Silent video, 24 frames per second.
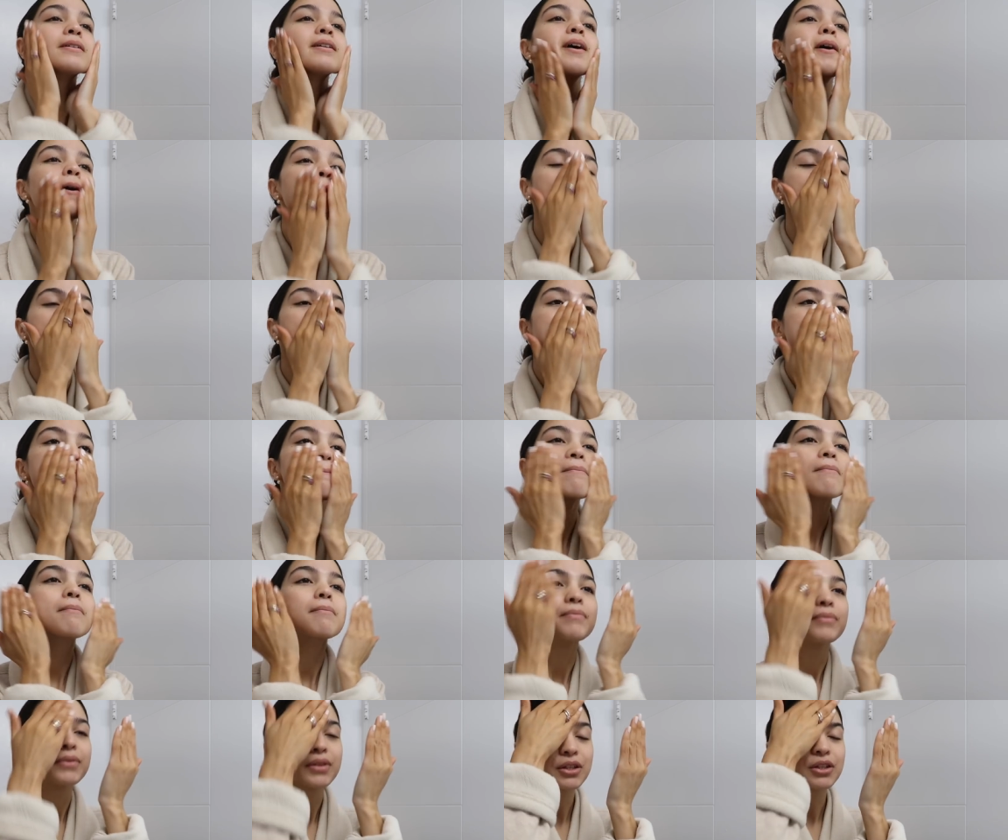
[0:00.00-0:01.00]
day
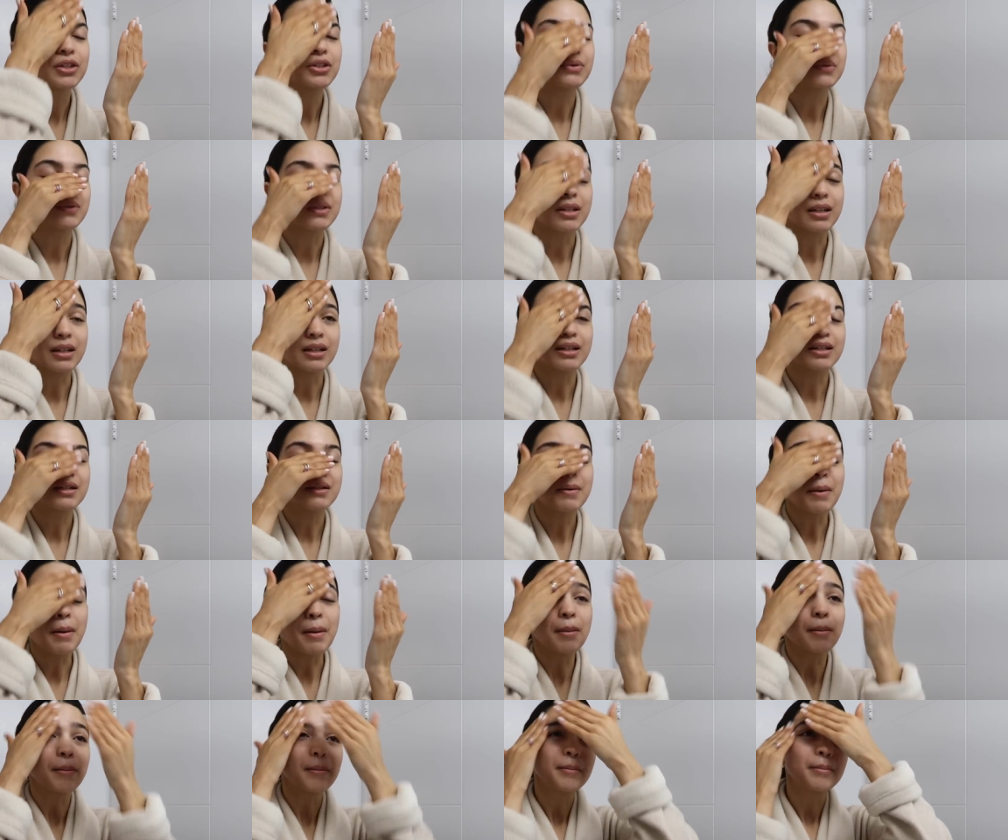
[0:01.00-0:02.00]
using it,
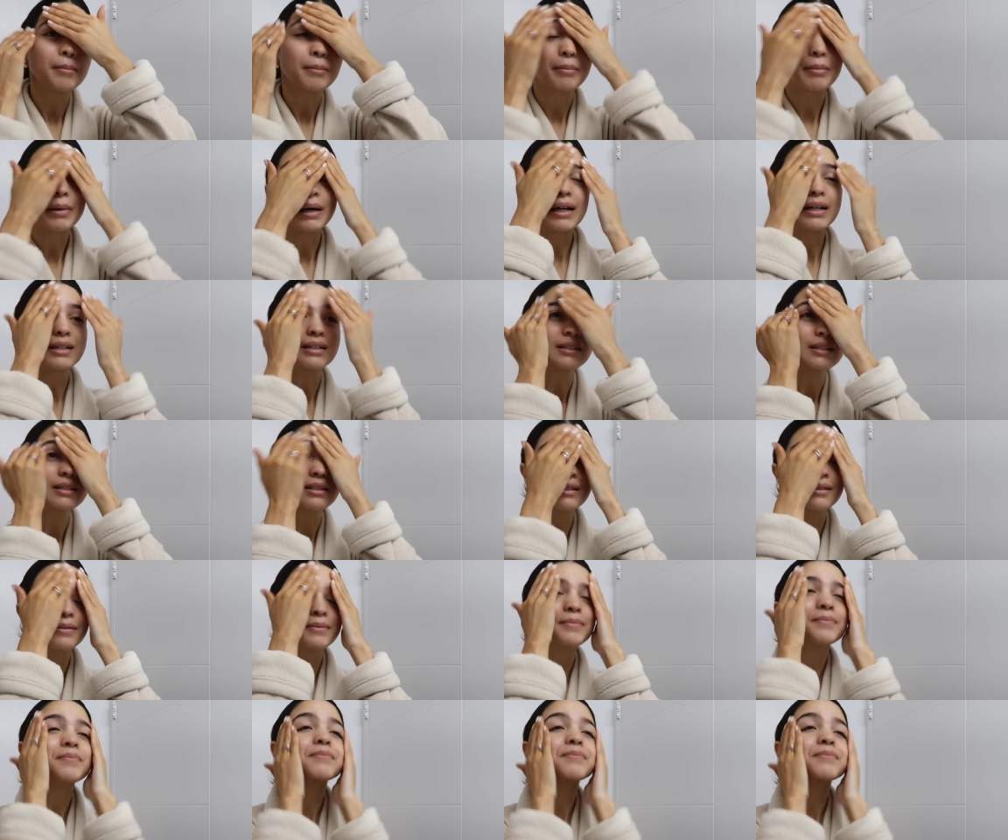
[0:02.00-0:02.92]
but